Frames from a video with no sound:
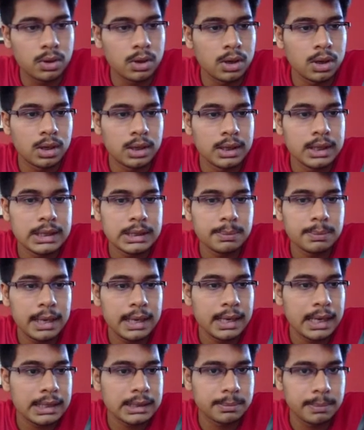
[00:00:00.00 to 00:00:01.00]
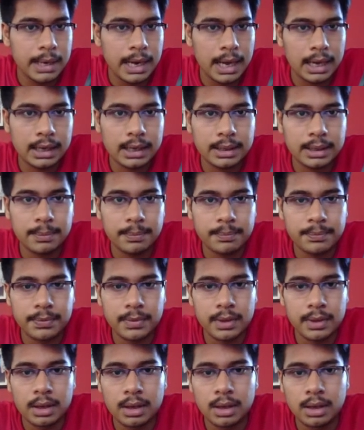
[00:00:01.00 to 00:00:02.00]
He's playing as black.
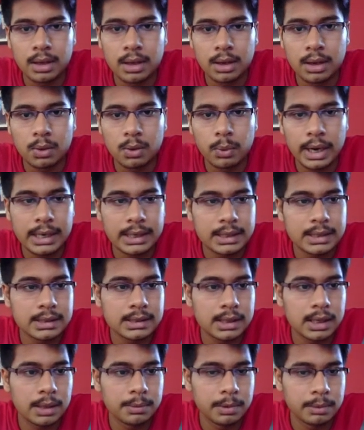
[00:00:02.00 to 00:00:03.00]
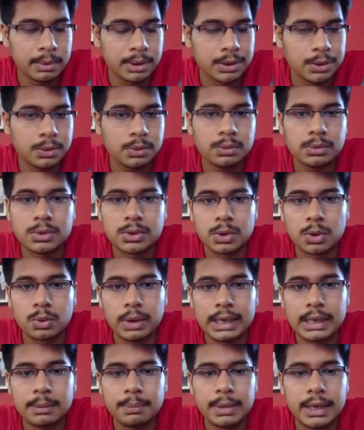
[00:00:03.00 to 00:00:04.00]
White is Abhimanyu. So
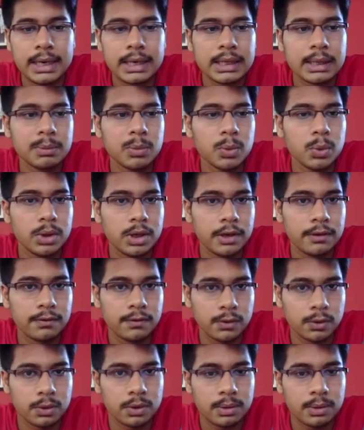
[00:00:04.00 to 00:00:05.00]
white played the move e4